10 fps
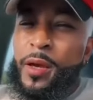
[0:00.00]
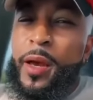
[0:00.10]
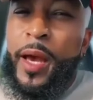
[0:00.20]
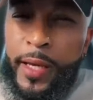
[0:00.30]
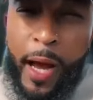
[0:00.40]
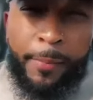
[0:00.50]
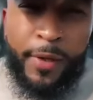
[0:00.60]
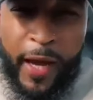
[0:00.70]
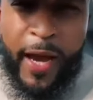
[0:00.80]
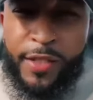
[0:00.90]
and
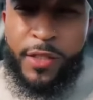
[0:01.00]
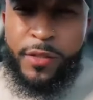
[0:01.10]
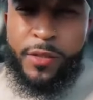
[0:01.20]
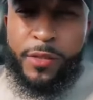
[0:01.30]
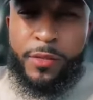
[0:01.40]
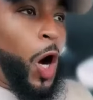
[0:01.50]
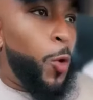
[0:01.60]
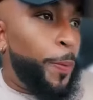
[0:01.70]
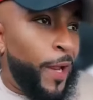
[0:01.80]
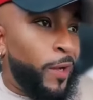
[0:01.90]
obligations.
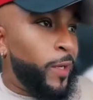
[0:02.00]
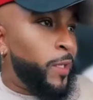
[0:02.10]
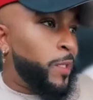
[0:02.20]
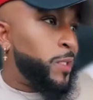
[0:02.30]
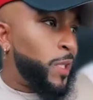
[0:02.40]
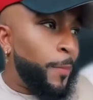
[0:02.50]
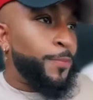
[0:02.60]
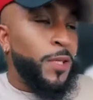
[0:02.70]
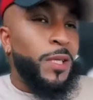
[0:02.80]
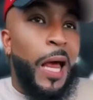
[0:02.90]
Co-parenting is
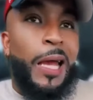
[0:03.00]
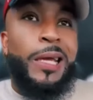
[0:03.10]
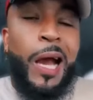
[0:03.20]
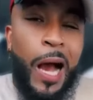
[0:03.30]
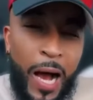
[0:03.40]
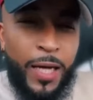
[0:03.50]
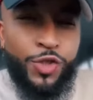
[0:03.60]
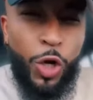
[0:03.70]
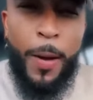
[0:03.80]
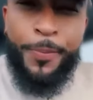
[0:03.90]
simply like, I
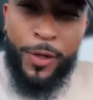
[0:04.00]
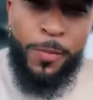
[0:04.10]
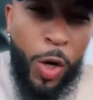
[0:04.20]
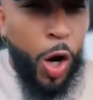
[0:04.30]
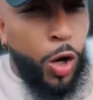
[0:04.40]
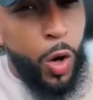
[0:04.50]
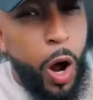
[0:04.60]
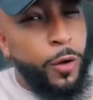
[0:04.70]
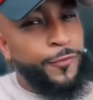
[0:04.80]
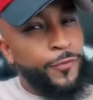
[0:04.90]
drop him or her
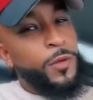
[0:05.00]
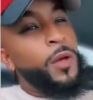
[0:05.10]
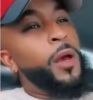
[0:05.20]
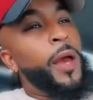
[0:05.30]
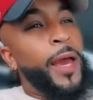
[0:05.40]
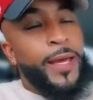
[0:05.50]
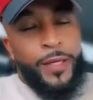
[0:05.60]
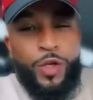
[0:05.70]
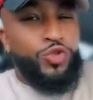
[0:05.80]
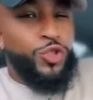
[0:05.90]
off and
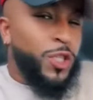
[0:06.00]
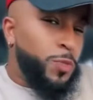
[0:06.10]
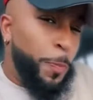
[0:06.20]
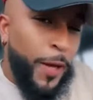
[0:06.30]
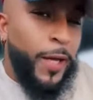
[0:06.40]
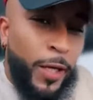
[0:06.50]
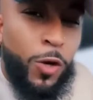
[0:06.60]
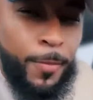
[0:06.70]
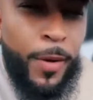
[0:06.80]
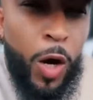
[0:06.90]
you just pick
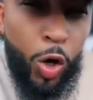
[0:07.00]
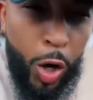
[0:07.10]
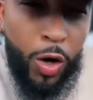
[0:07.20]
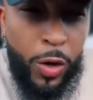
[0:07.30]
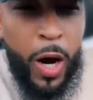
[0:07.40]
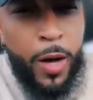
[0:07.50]
him or her up.